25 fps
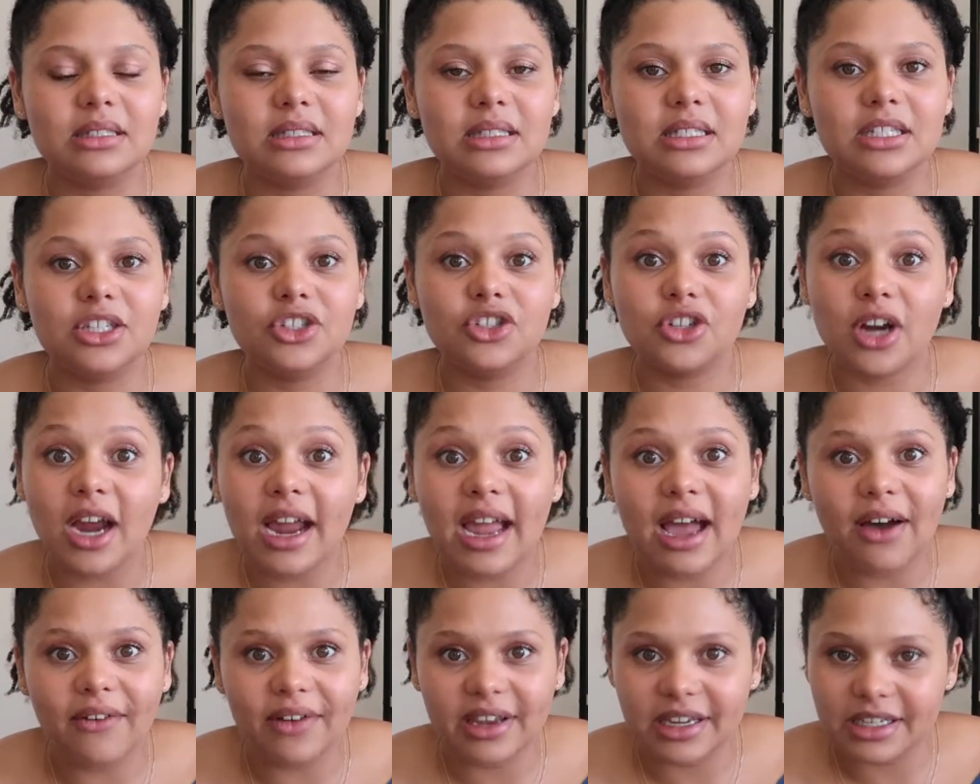to dry
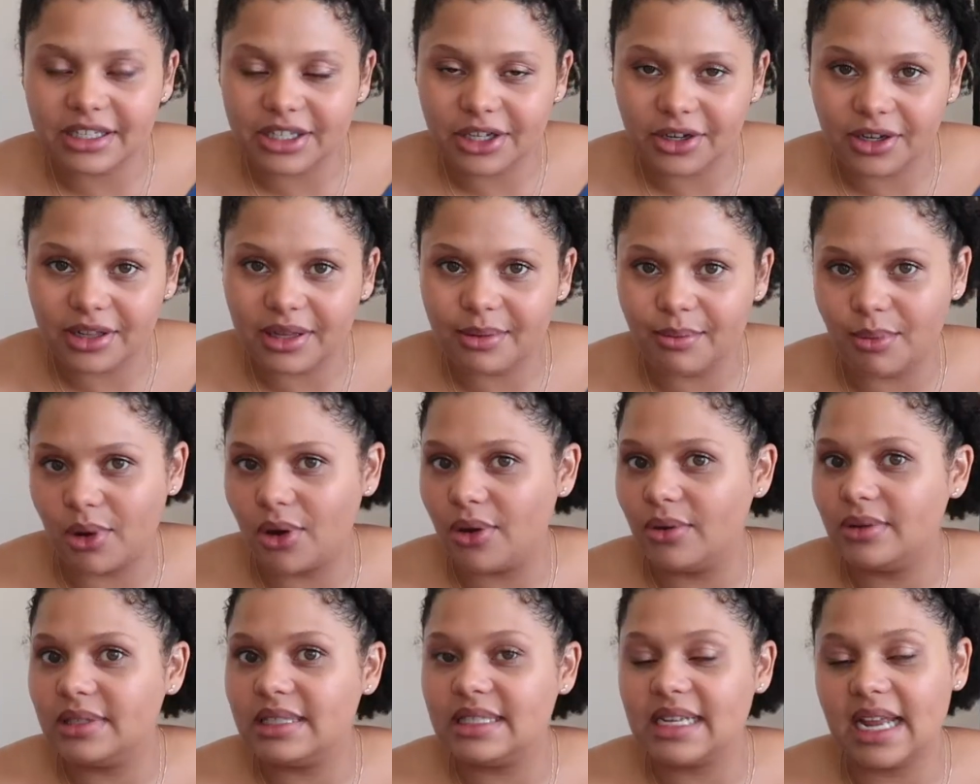out easier than
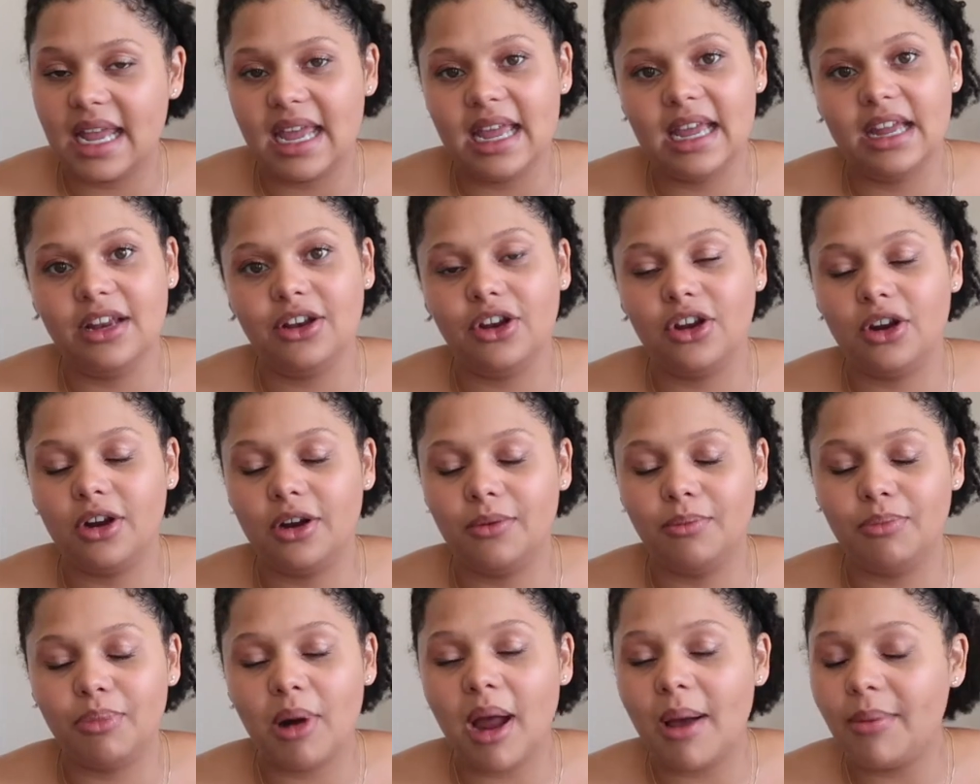most, and
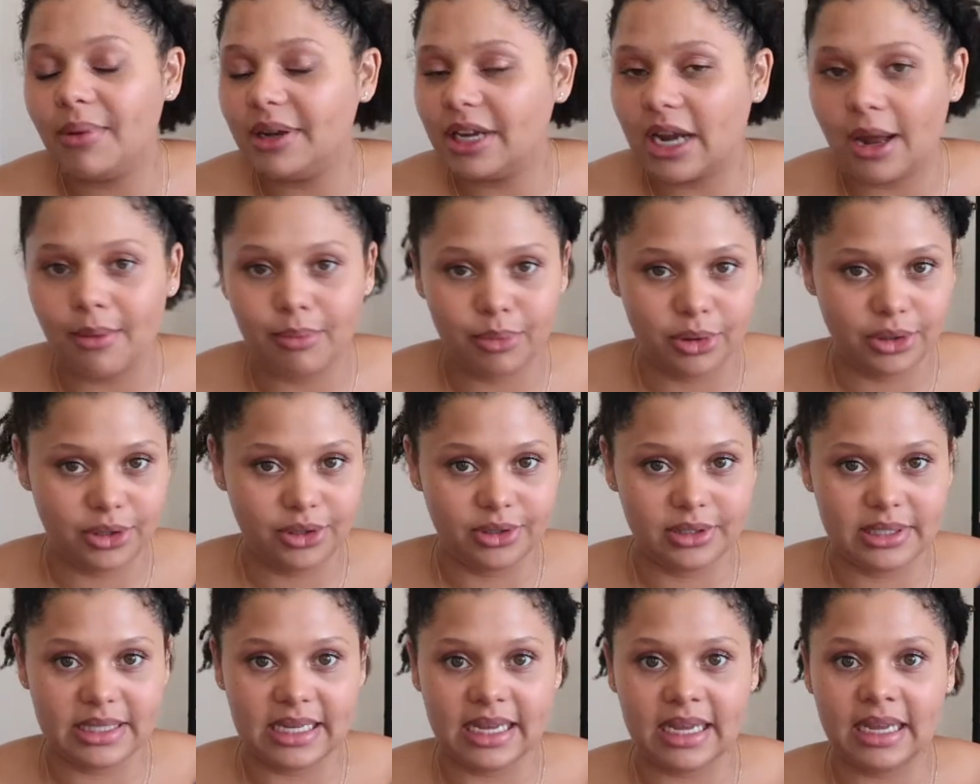you're probably not
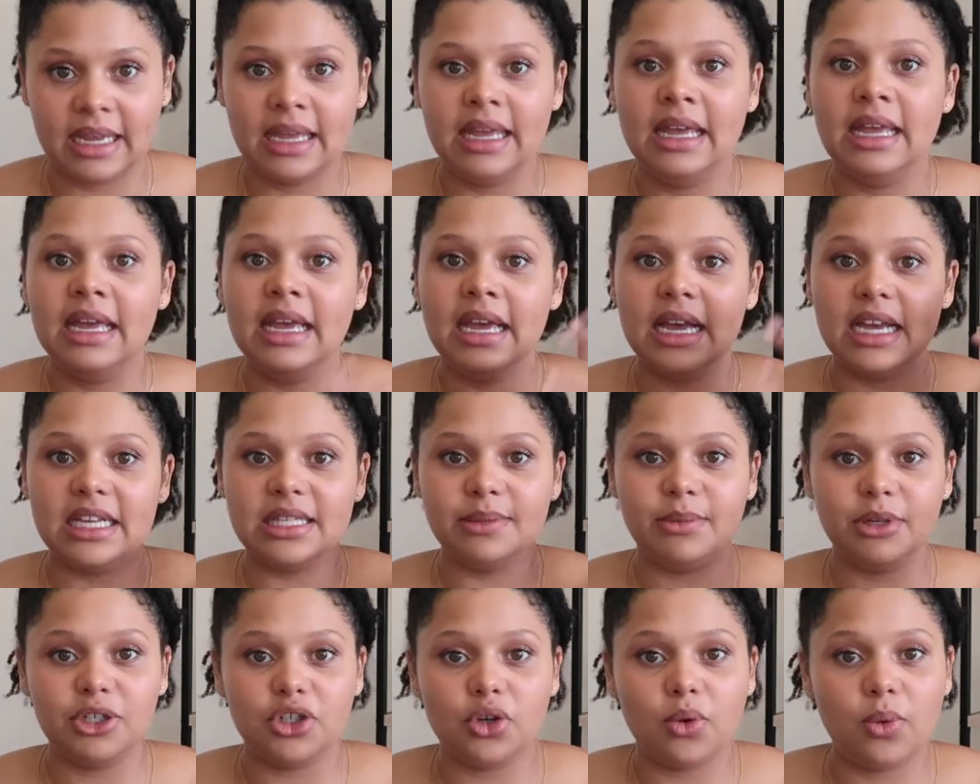producing
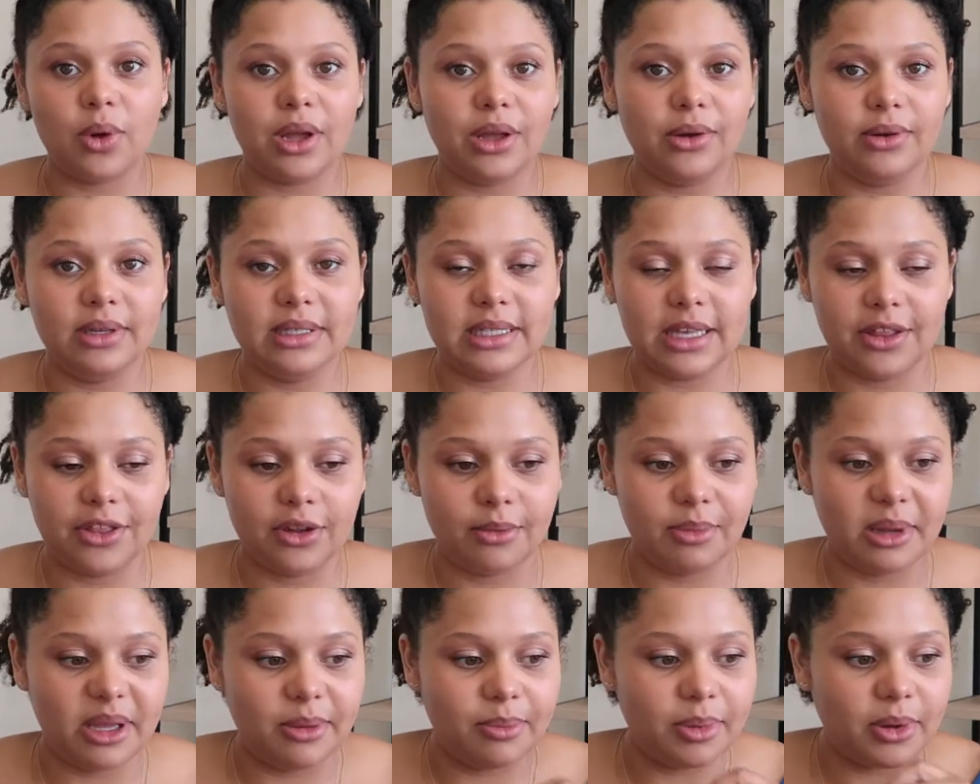as much oil as
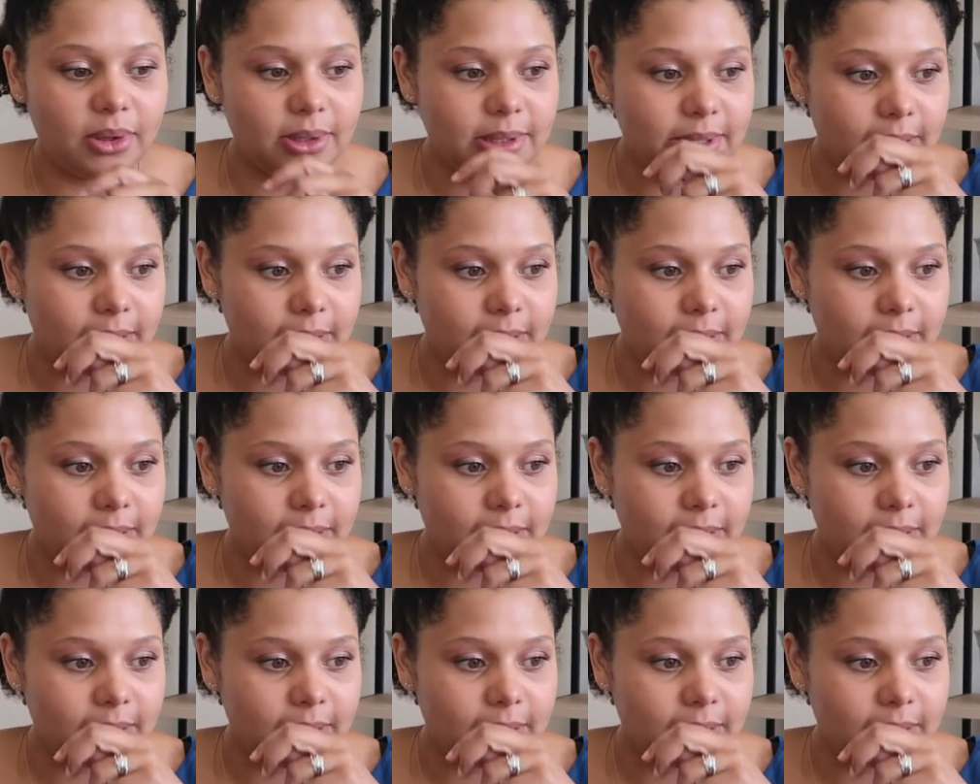other people.